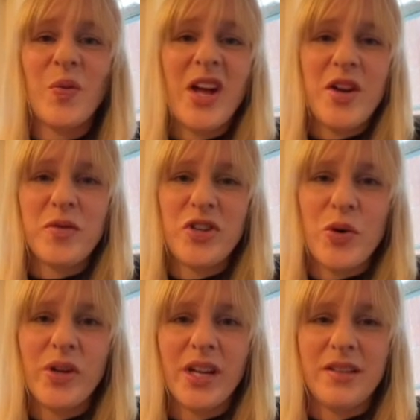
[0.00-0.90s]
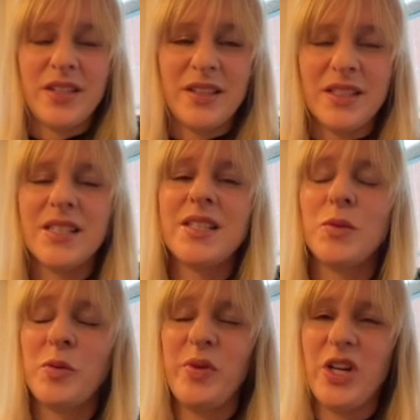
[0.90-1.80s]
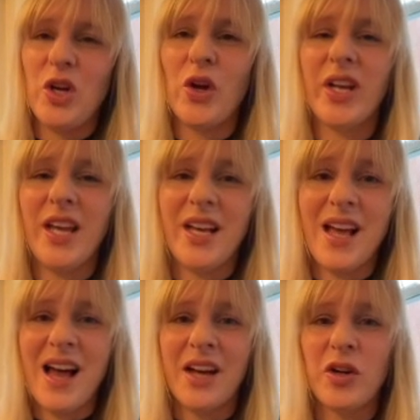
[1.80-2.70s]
way of showcasing this would be looking at a